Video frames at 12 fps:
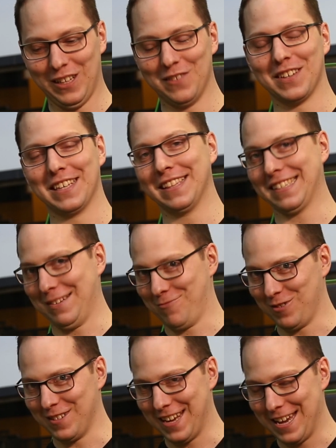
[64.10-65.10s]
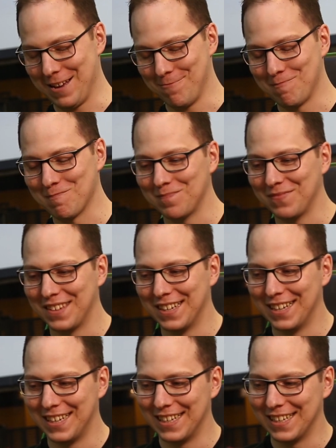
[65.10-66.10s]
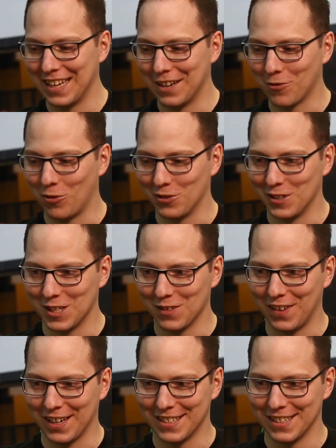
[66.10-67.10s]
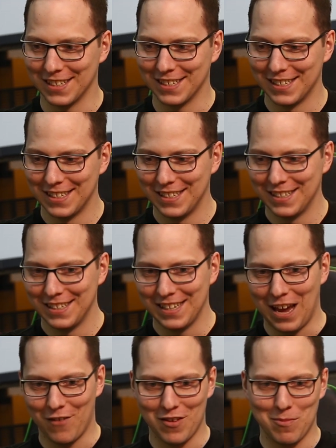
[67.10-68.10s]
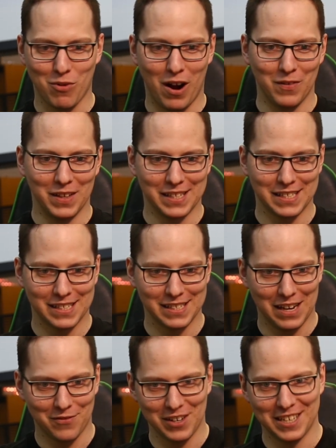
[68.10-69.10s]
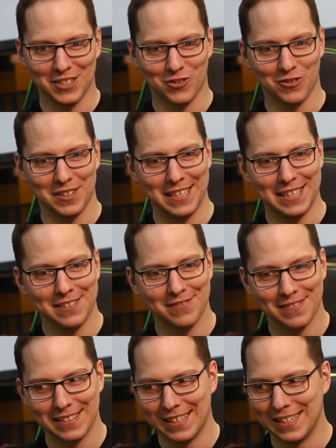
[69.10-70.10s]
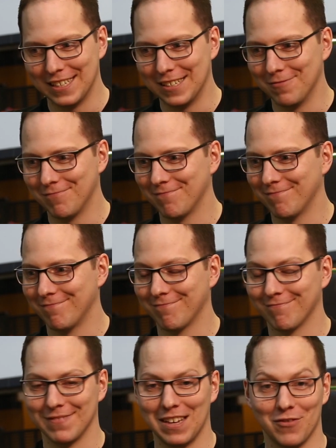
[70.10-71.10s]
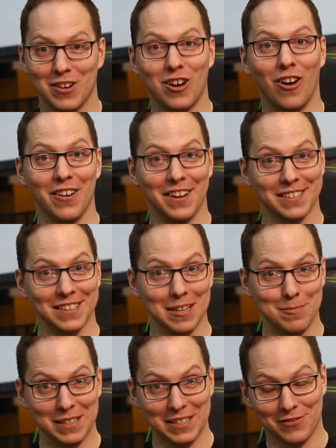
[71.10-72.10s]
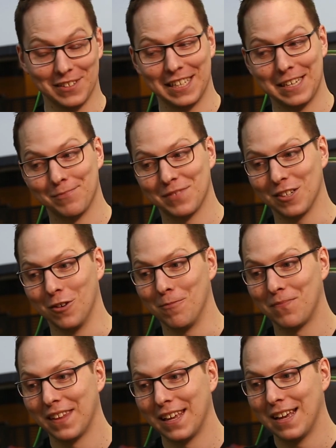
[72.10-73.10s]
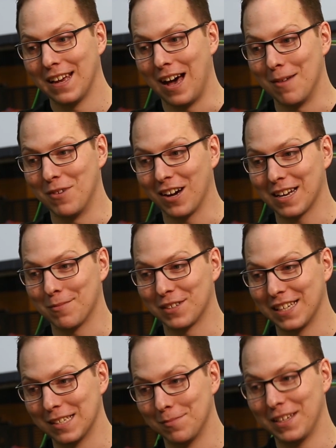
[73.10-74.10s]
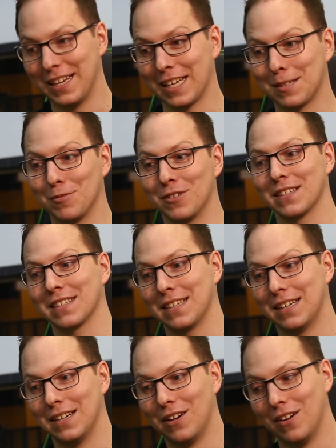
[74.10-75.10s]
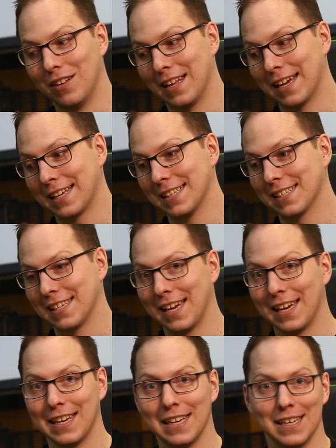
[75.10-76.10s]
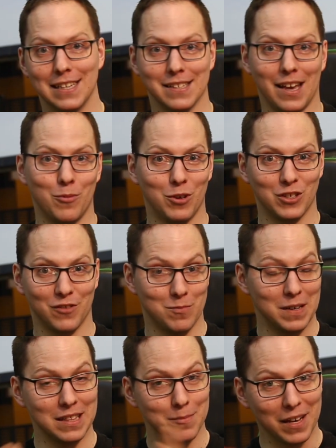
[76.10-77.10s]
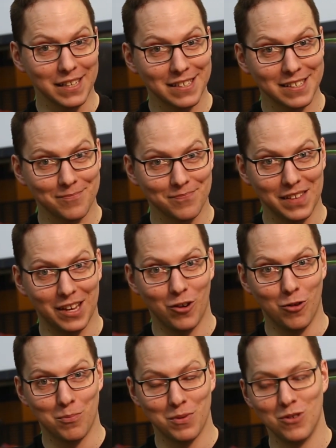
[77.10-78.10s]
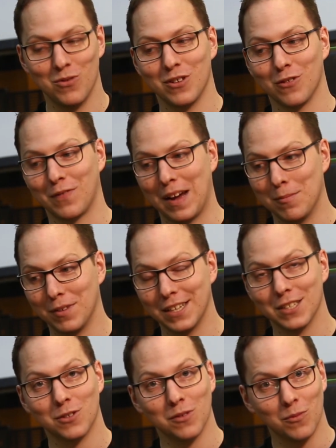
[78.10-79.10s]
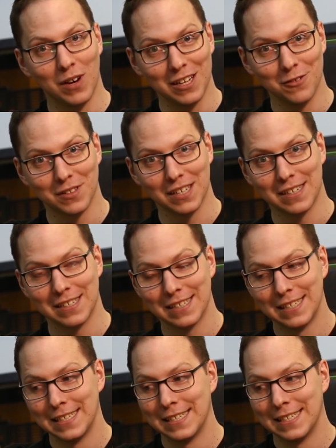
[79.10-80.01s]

living in the same world I am. And of course, it's affecting every province, every country, every continent a little bit differently. So I'm not going to pretend to be an expert. All I can say is I wish everybody the best. I hope you and your family is doing well out there.